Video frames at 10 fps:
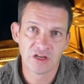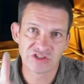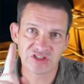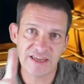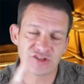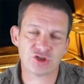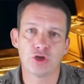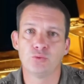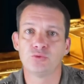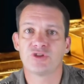Stay
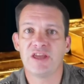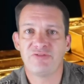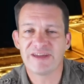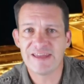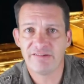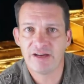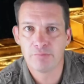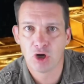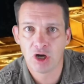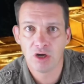tuned. If I hear any
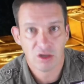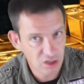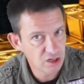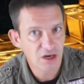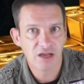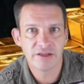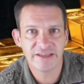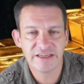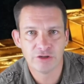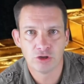more, I'll
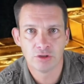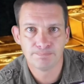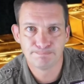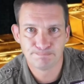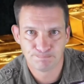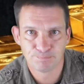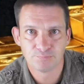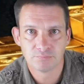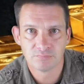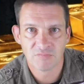let you know.
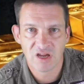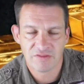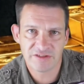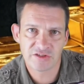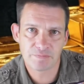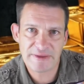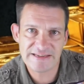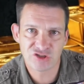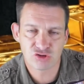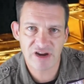This has
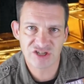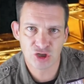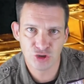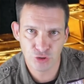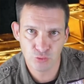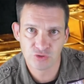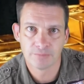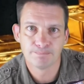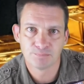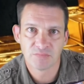been Treasure News.
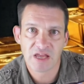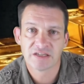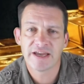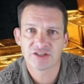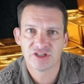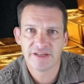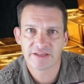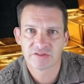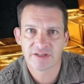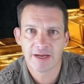Catch you
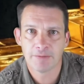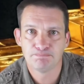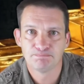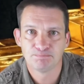next time.